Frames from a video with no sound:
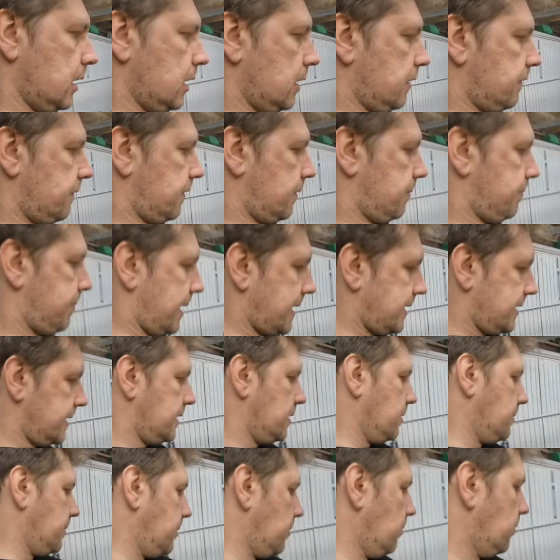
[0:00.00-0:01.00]
for
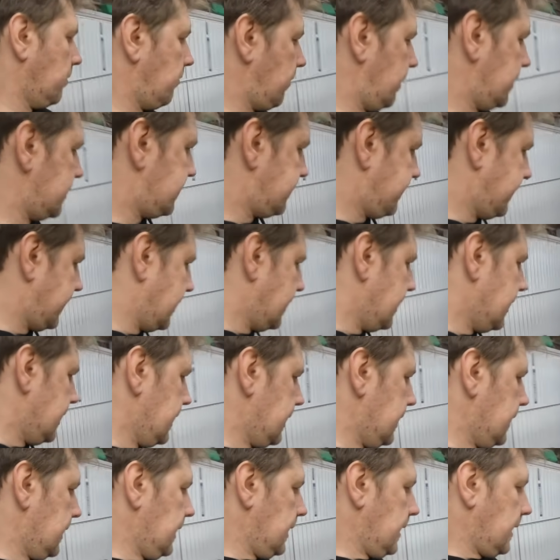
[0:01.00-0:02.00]
bending them and all the rest of it
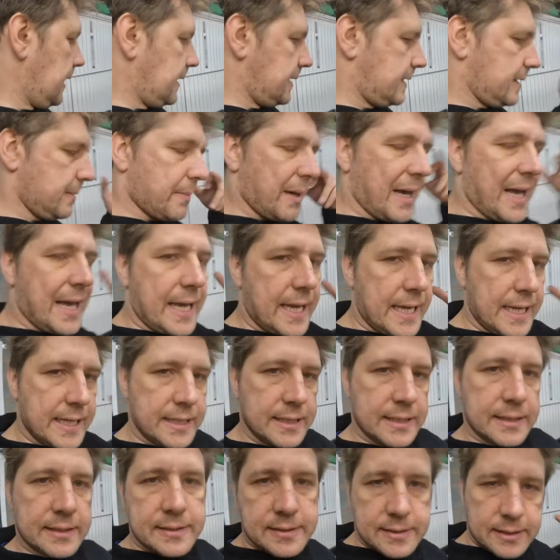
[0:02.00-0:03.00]
it's in my head
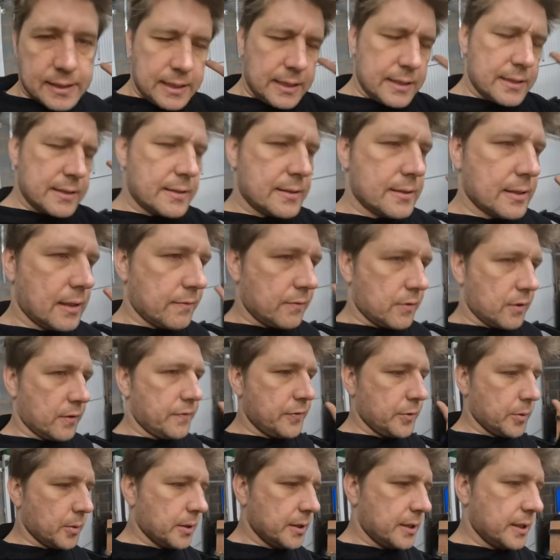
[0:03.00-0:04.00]
it's it's i've got a
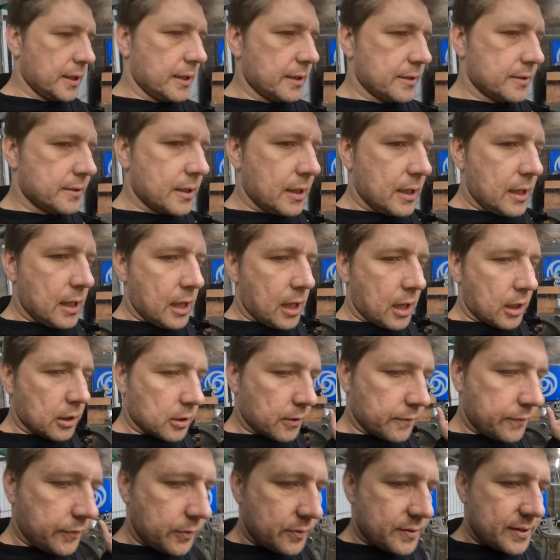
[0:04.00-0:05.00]
few ideas i've
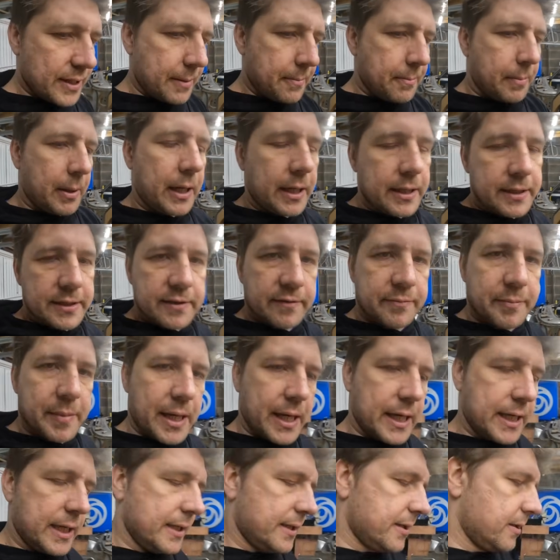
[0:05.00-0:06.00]
got a few templates i've
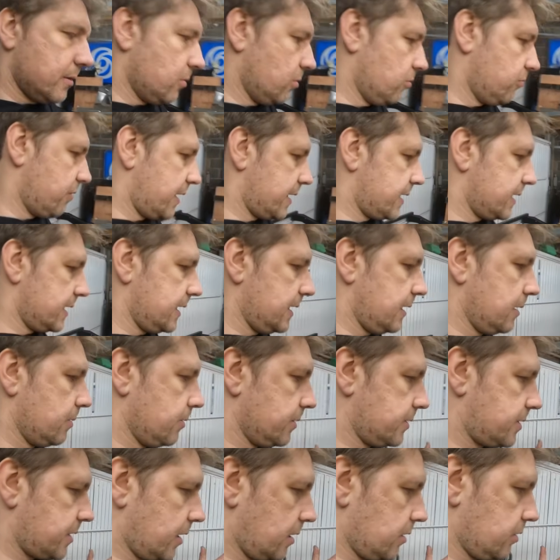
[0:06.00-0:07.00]
made already
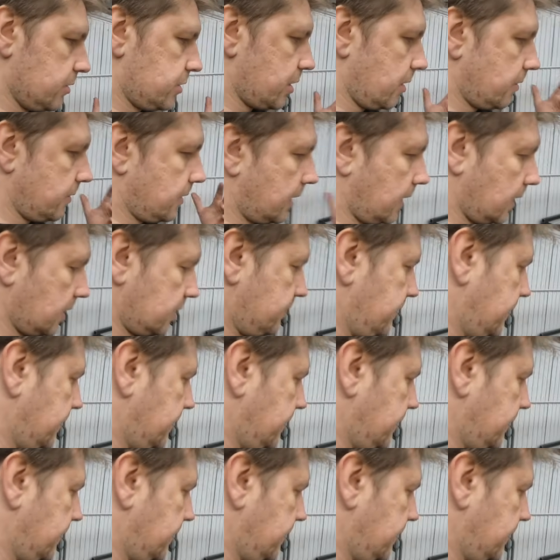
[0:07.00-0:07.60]
which i'll show in the next